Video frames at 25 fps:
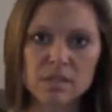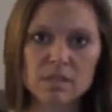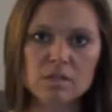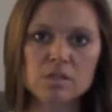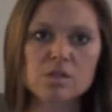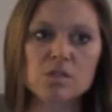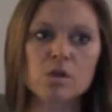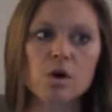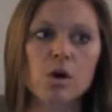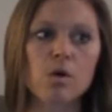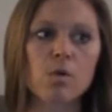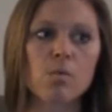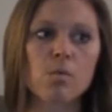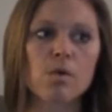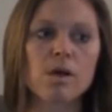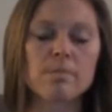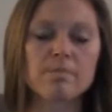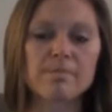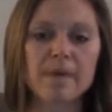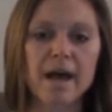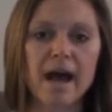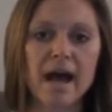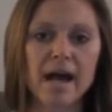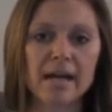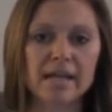So I went
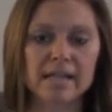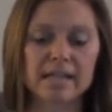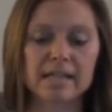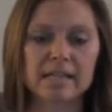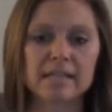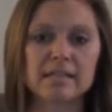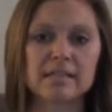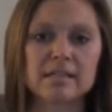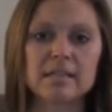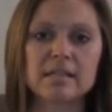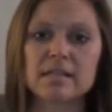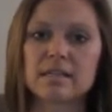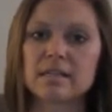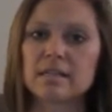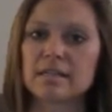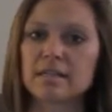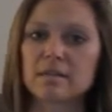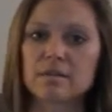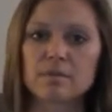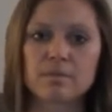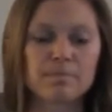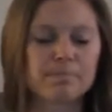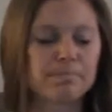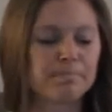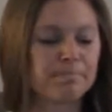back and
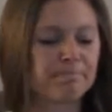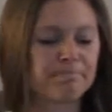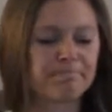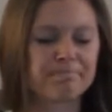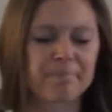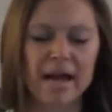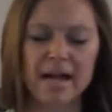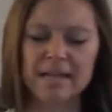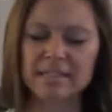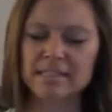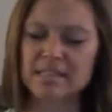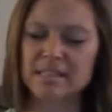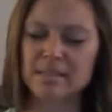back